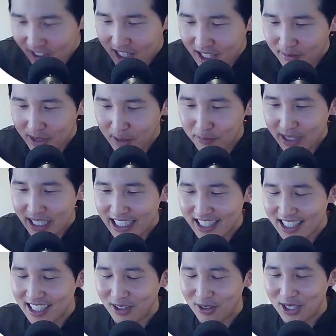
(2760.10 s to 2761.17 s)
them the
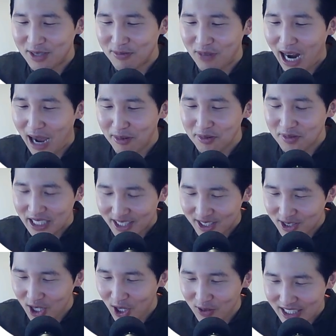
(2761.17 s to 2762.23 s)
pizza was probably
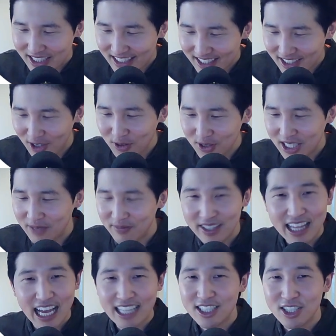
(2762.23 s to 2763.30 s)
so insulting, but
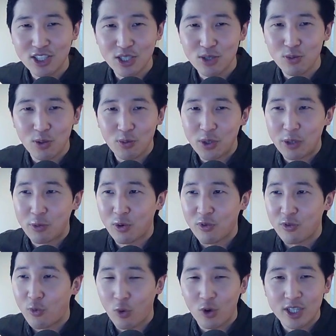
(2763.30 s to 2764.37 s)
that's just what we were
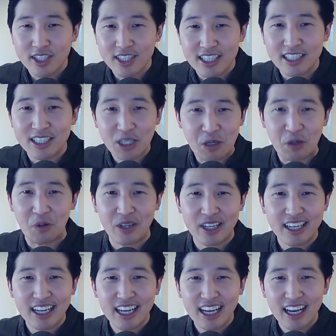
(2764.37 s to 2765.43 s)
forced to do.
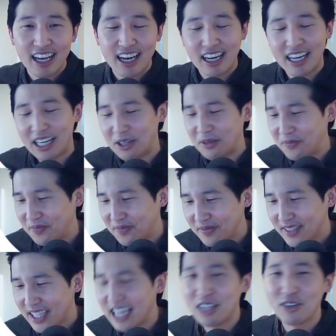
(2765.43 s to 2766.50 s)
Kind
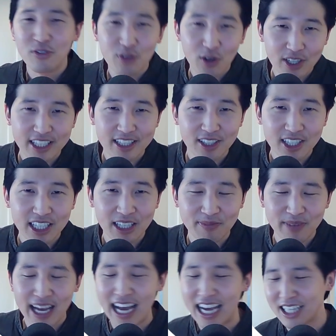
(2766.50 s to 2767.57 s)
of funny looking
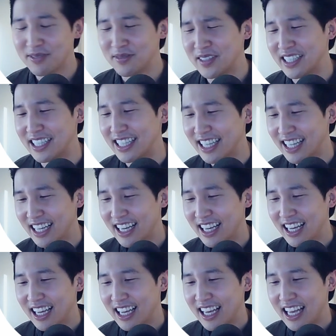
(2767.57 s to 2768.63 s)
back, but
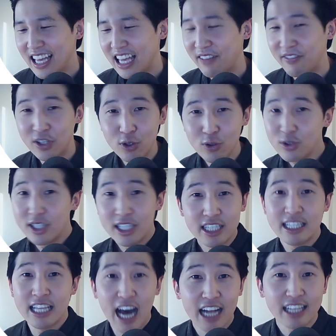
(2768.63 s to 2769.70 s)
if you did
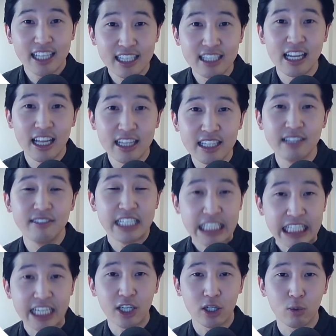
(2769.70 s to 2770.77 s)
not get an end of the
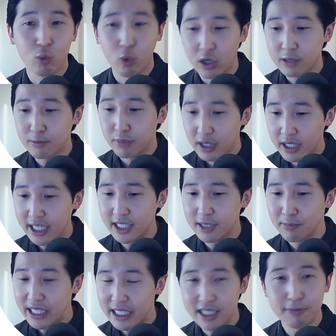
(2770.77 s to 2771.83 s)
year workplace
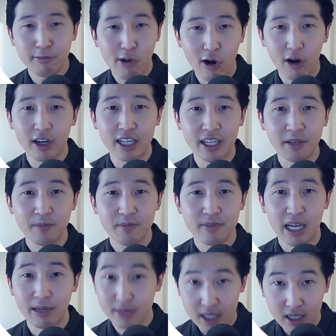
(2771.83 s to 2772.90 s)
pizza party,
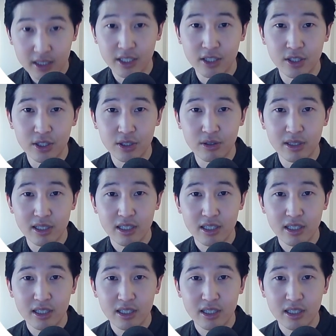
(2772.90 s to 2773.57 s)
I'm telling you, dude,